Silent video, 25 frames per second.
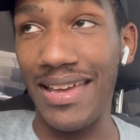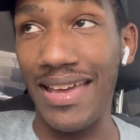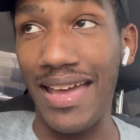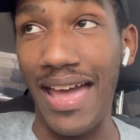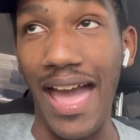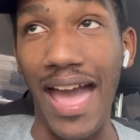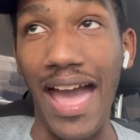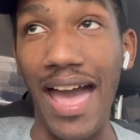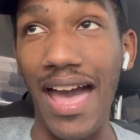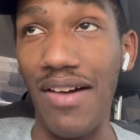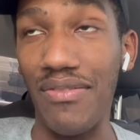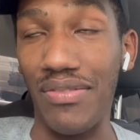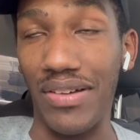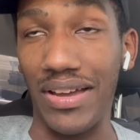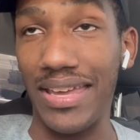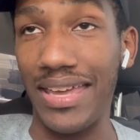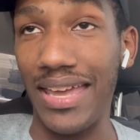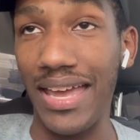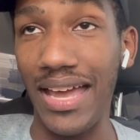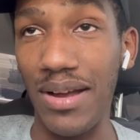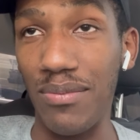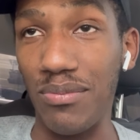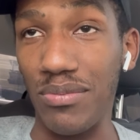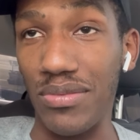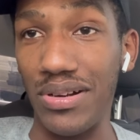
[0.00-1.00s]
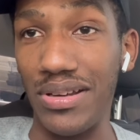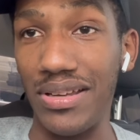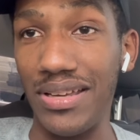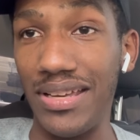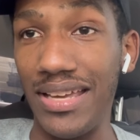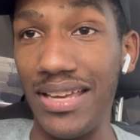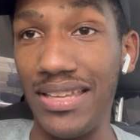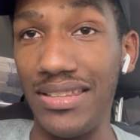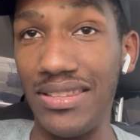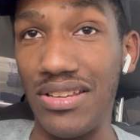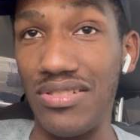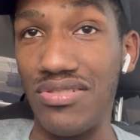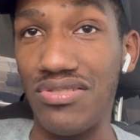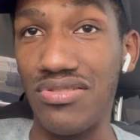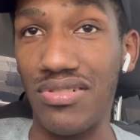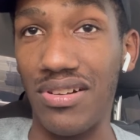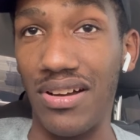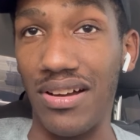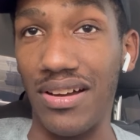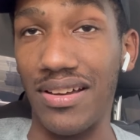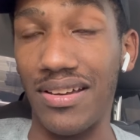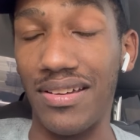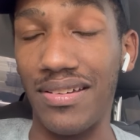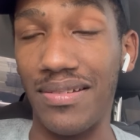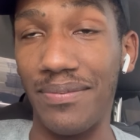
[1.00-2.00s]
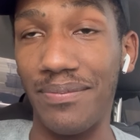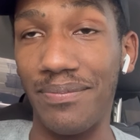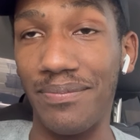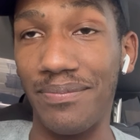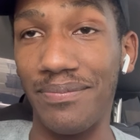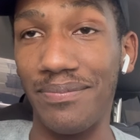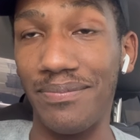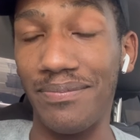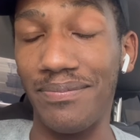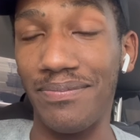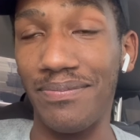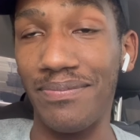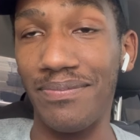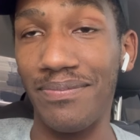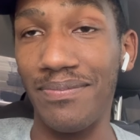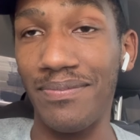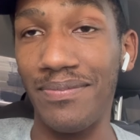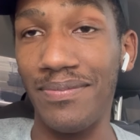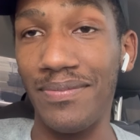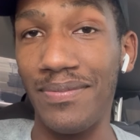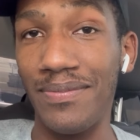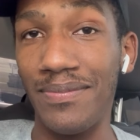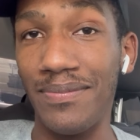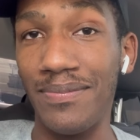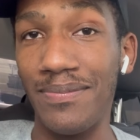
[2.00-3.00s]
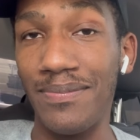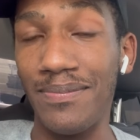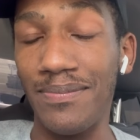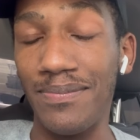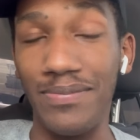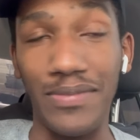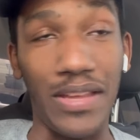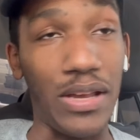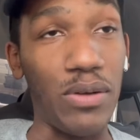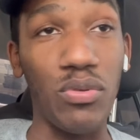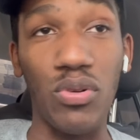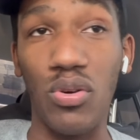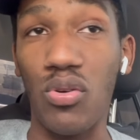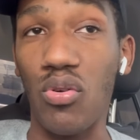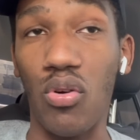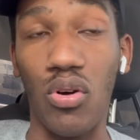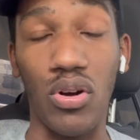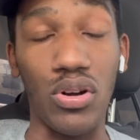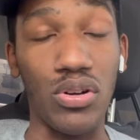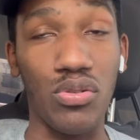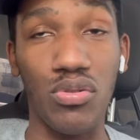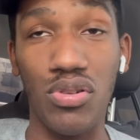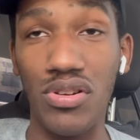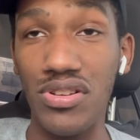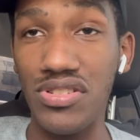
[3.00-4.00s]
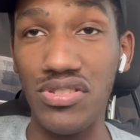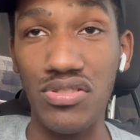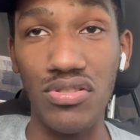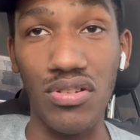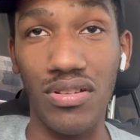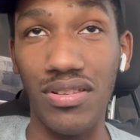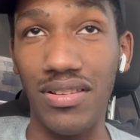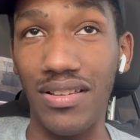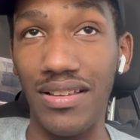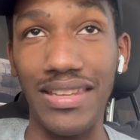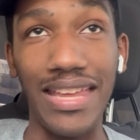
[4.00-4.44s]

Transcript: have a camera in the truck. They record crystal clear.